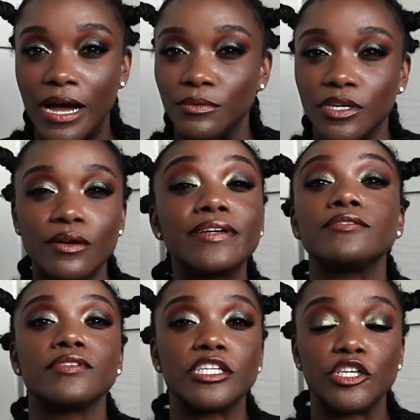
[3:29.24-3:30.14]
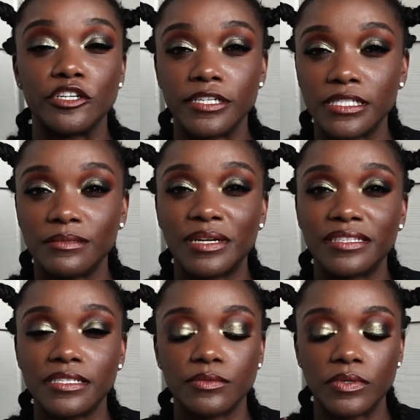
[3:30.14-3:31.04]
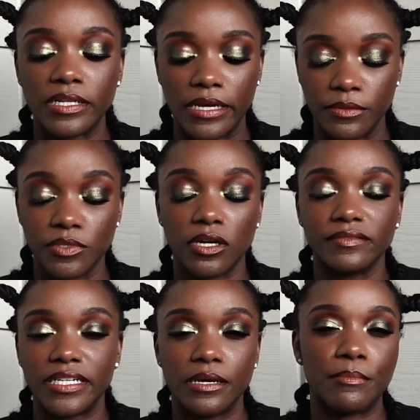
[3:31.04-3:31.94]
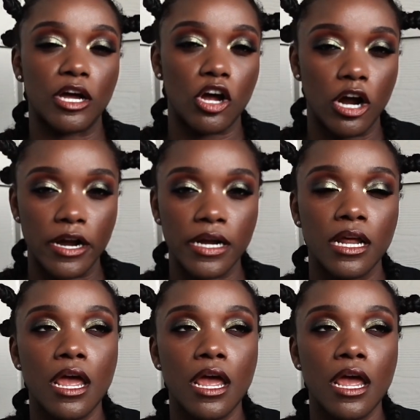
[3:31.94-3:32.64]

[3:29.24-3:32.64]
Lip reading: I was already really curious about this one, like it was already in my cart.